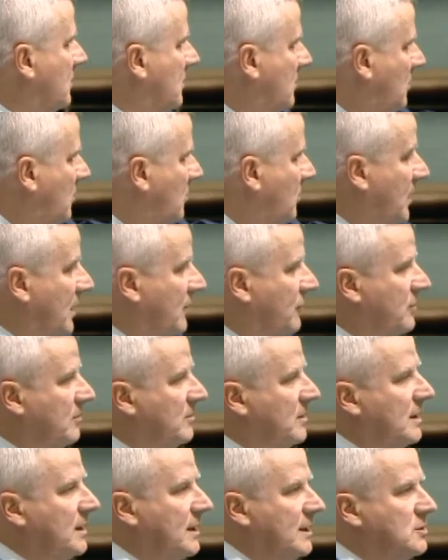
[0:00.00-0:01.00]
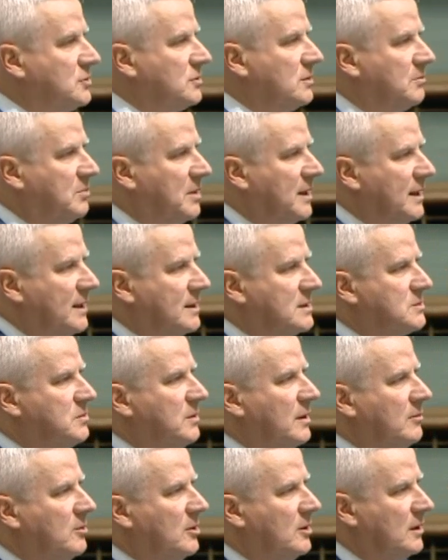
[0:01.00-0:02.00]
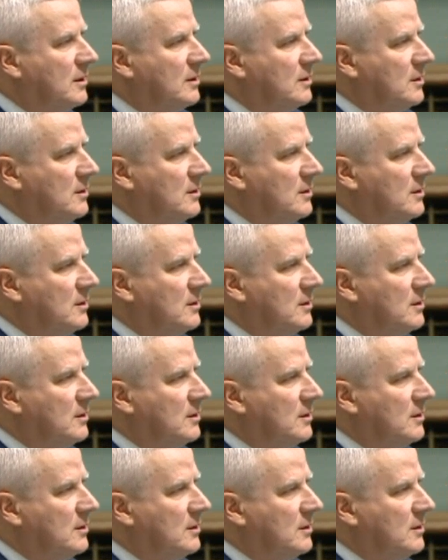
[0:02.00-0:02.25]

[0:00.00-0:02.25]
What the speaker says: a long way from the electorate of Parkes, where my